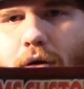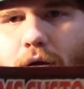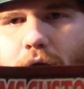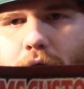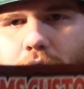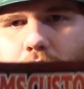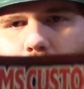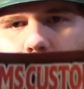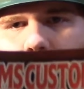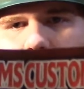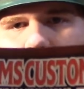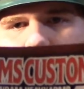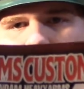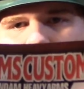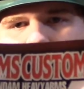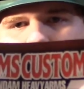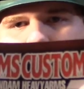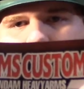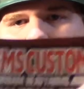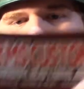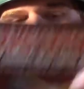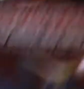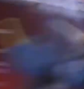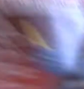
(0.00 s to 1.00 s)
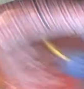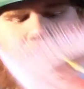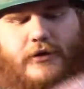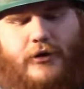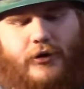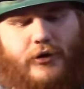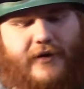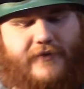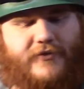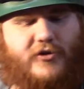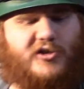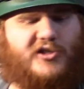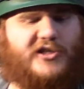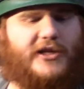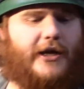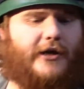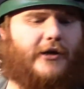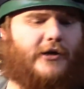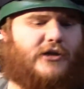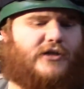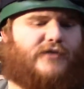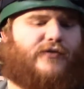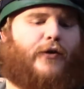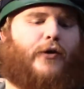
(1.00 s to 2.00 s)
which they'll give you
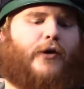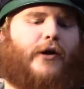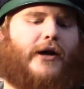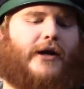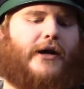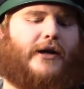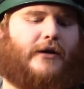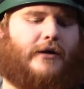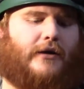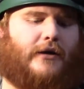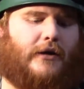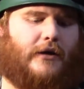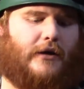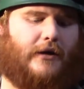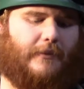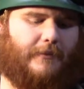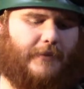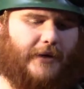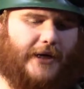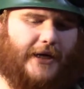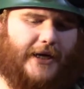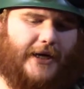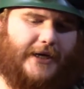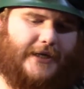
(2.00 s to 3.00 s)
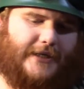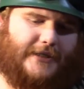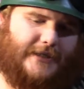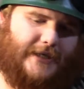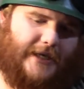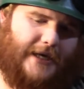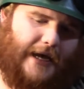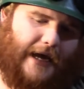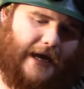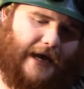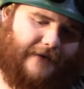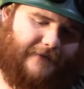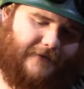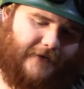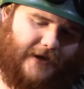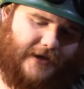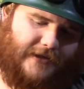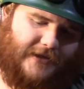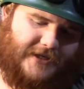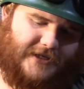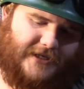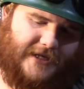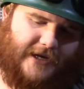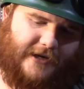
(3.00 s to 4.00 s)
stickers for it. But honestly, I
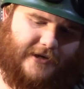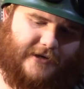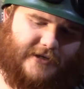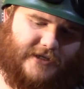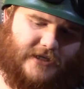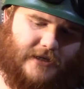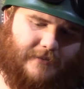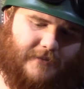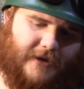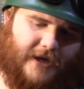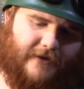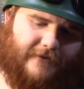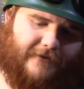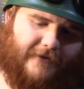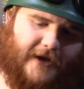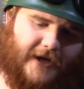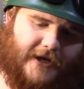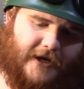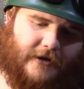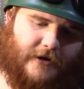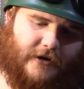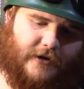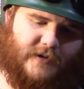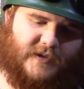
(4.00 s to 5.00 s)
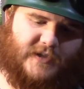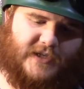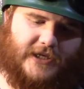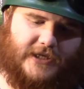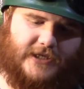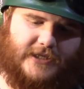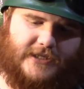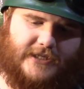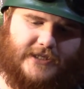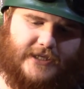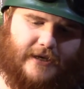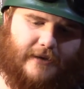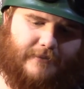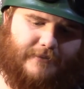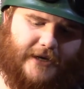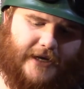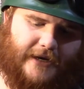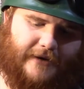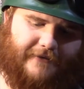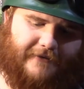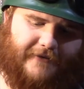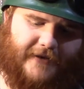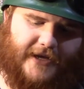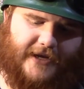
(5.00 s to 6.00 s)
find the stickers to be a fucking nuisance. I'm
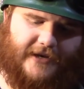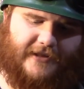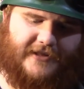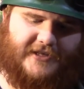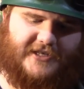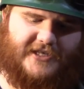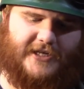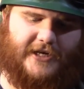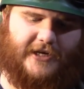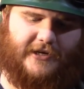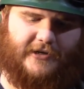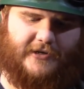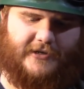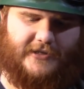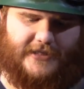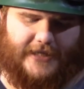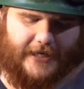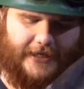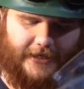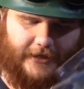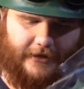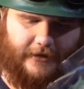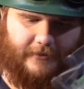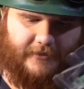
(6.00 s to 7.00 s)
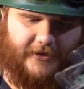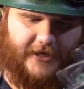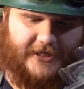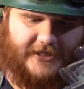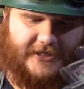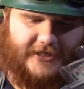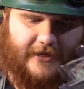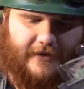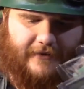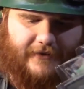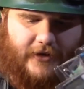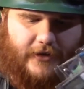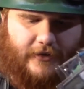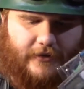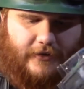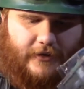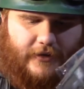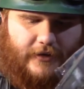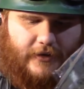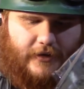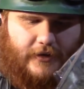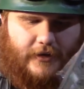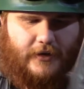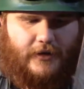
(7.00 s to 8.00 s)
not a fan of the stickers that Gundam kits give you.
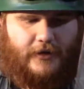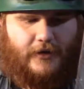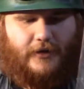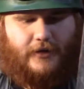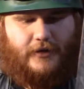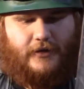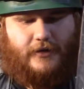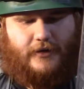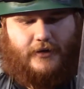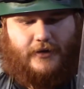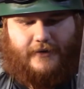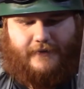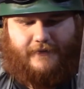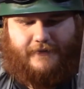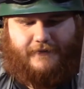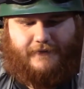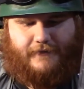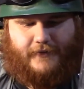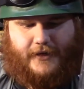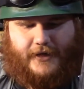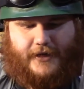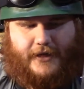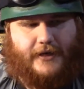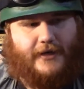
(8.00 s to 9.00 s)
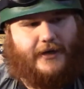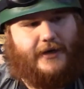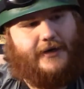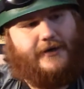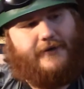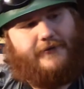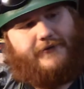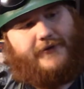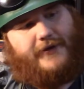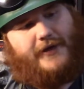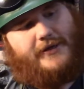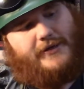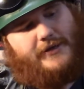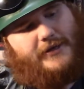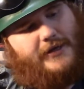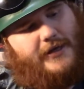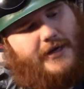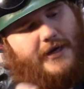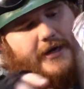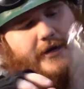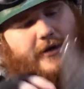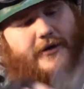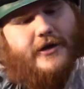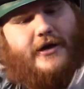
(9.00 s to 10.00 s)
If I can find them,
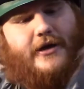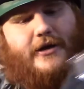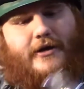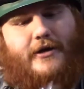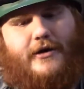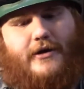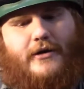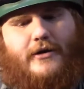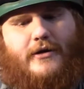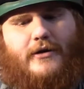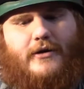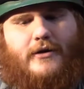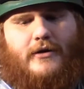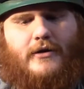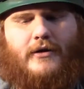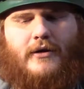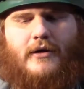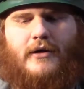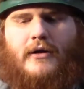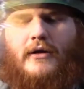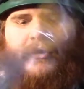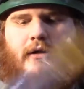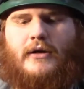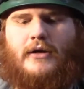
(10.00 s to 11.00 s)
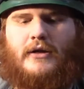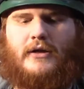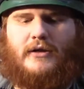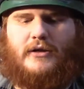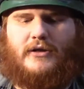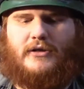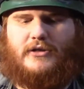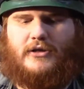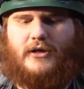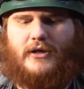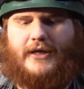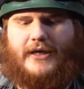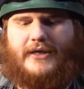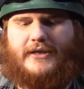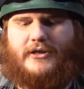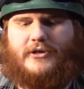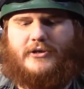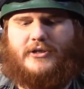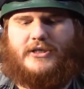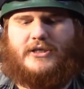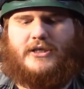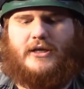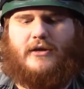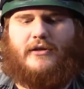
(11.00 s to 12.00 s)
there they are. So like
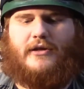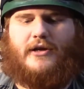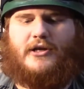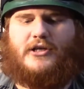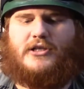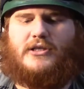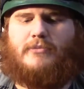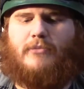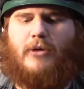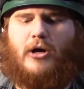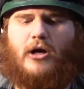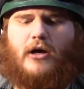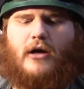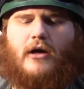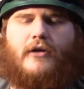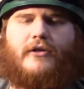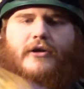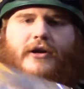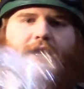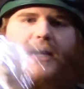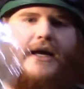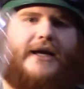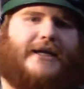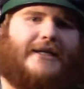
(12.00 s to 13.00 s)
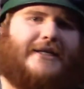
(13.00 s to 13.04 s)
they're small, they're kind of